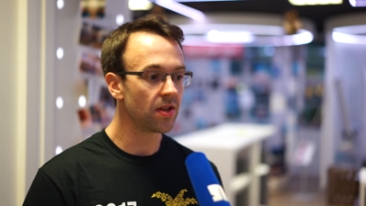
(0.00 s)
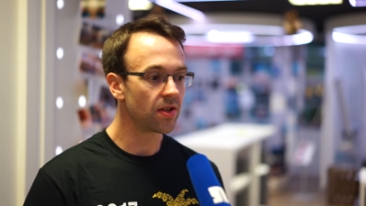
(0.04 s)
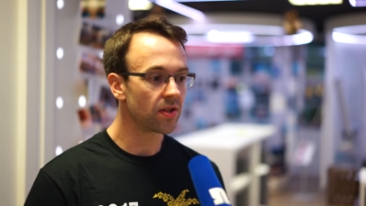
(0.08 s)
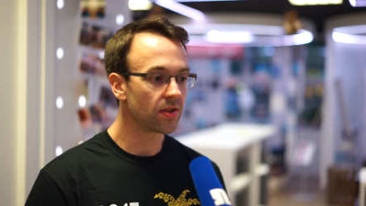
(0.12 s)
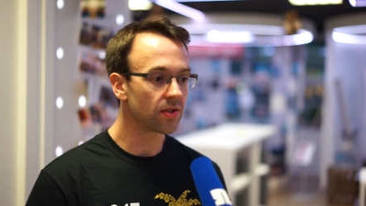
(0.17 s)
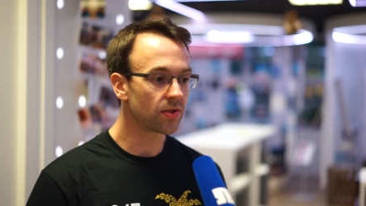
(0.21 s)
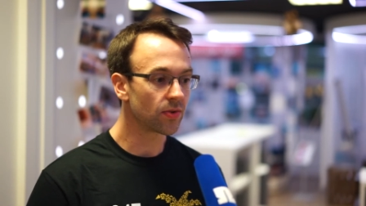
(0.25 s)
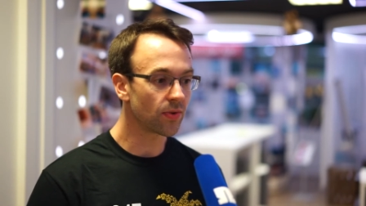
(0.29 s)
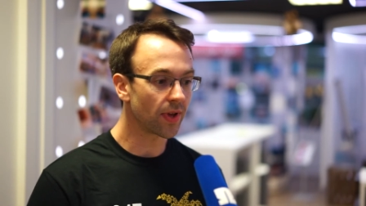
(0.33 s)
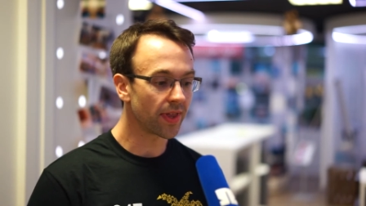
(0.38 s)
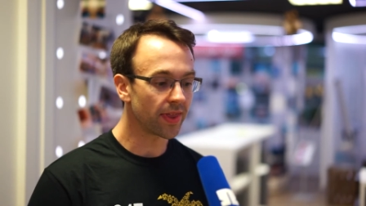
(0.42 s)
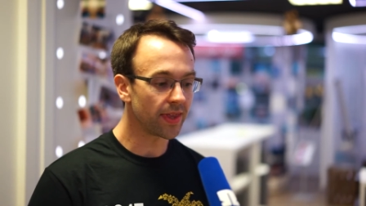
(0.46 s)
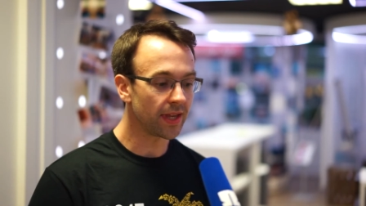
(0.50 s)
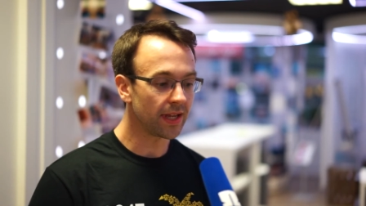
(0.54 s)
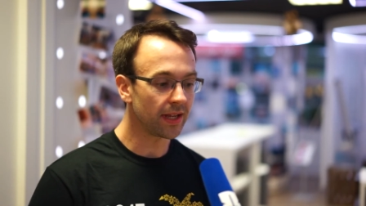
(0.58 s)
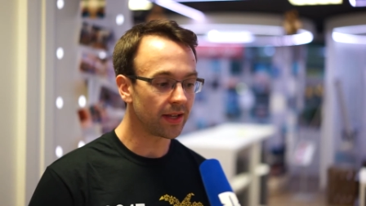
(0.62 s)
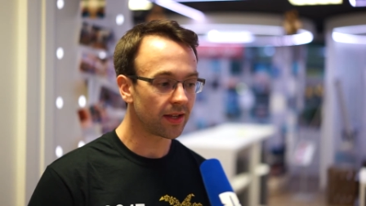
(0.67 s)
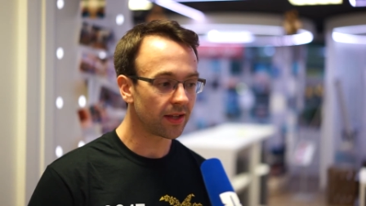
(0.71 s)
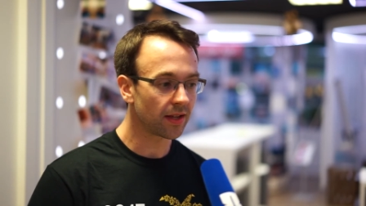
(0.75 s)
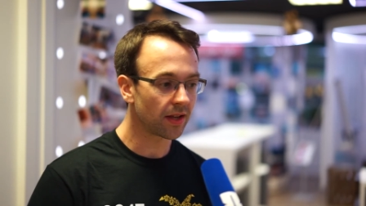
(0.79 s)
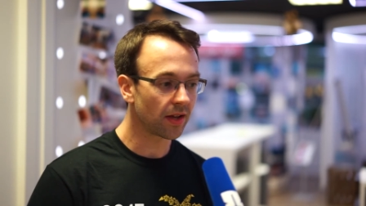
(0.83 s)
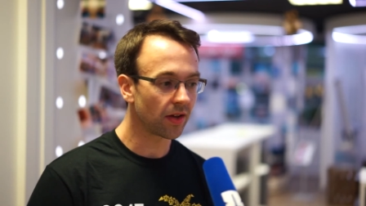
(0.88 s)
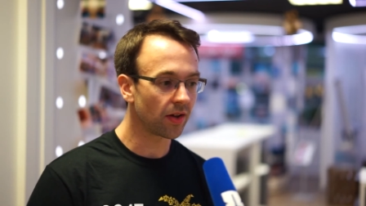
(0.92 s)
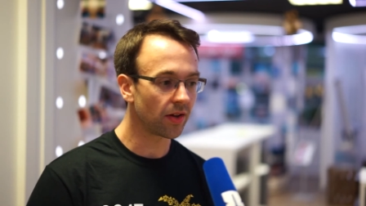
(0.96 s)
So I
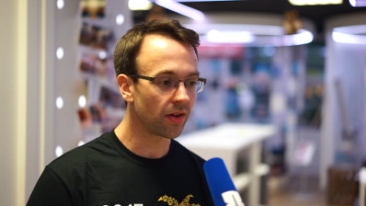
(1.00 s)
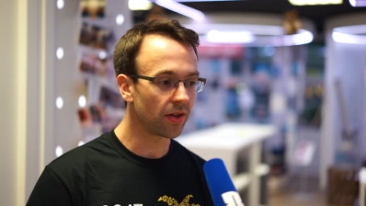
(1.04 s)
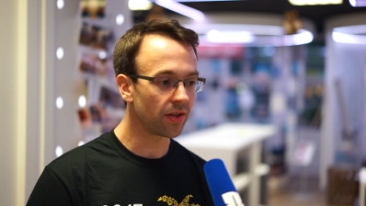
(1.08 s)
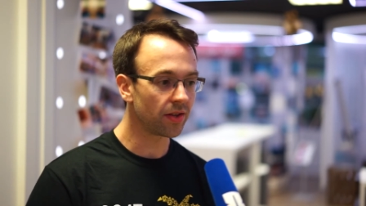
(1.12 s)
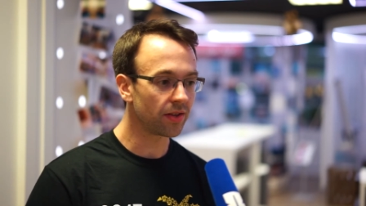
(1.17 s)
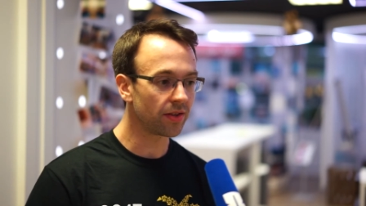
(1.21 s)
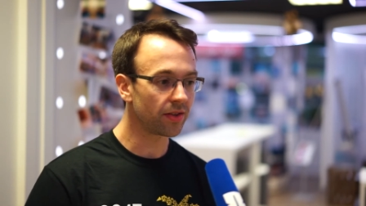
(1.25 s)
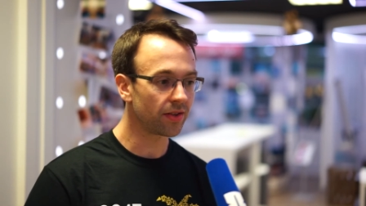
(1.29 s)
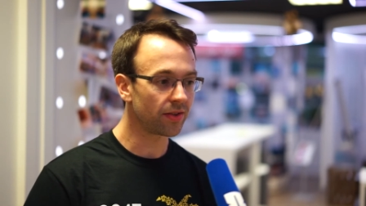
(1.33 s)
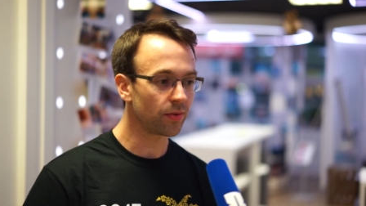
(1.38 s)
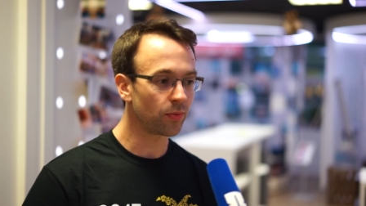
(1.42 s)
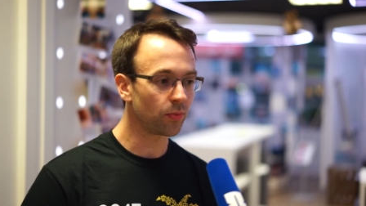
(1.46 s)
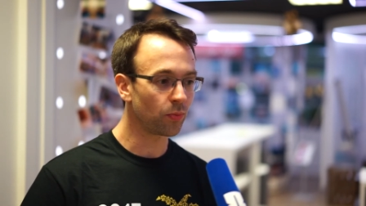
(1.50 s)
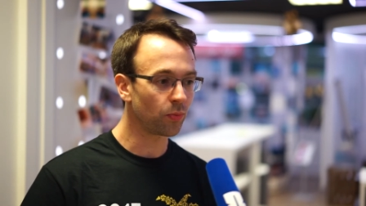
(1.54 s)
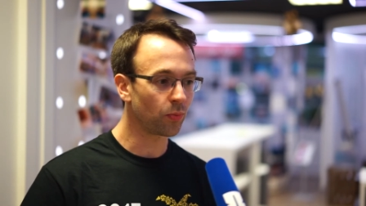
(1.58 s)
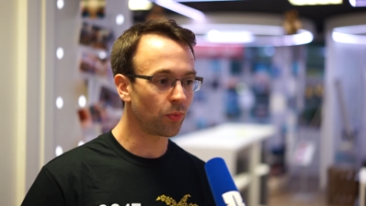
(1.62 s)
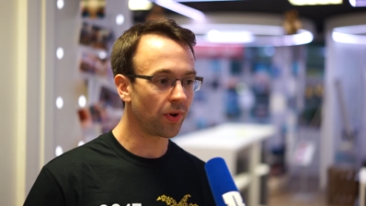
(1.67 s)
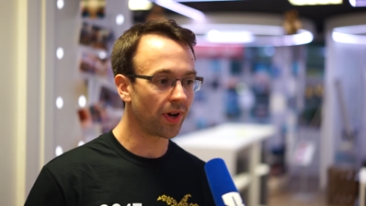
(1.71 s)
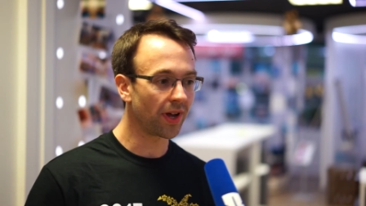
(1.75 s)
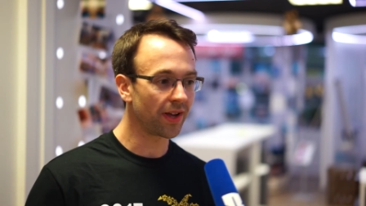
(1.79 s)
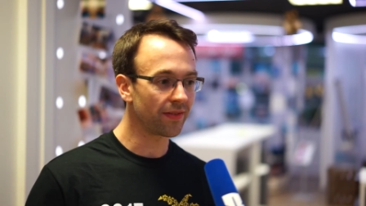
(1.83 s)
think what